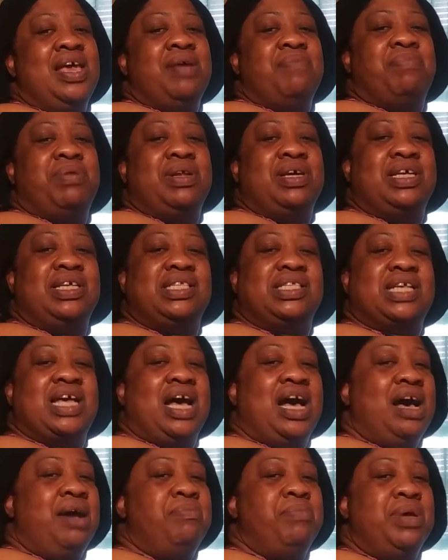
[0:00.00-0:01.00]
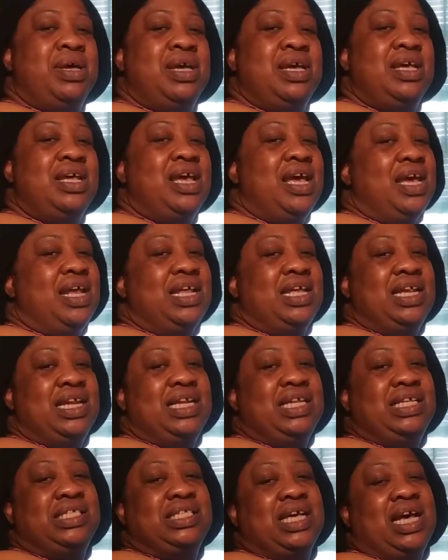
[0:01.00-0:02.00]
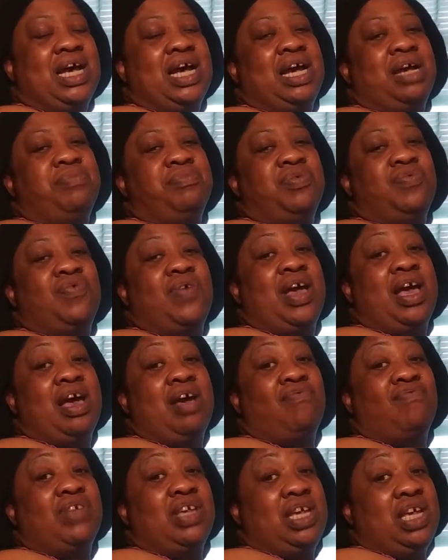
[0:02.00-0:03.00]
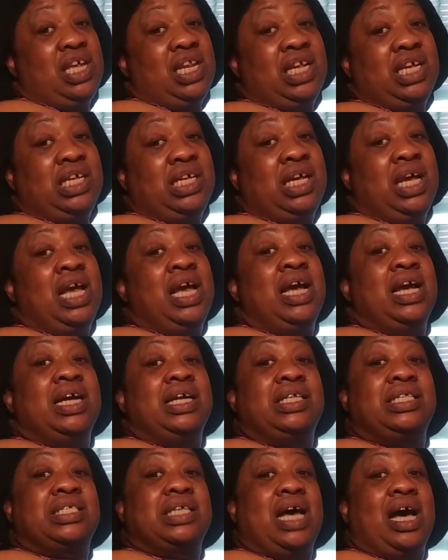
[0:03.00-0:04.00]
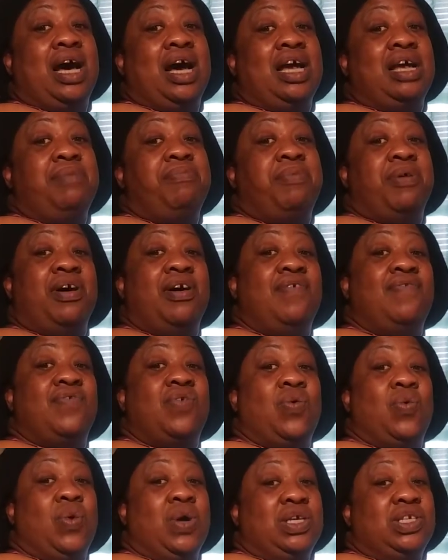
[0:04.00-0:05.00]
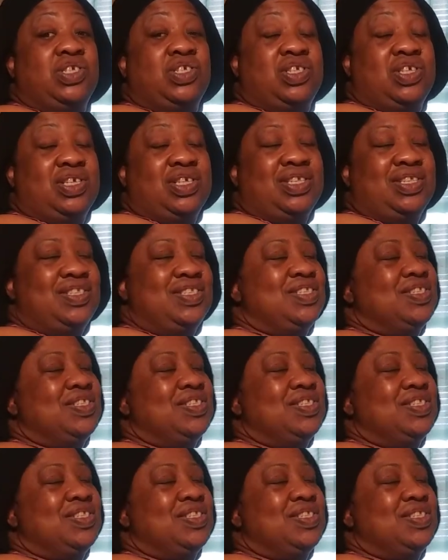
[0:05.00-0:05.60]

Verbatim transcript: Please comment at any time you have any type of questions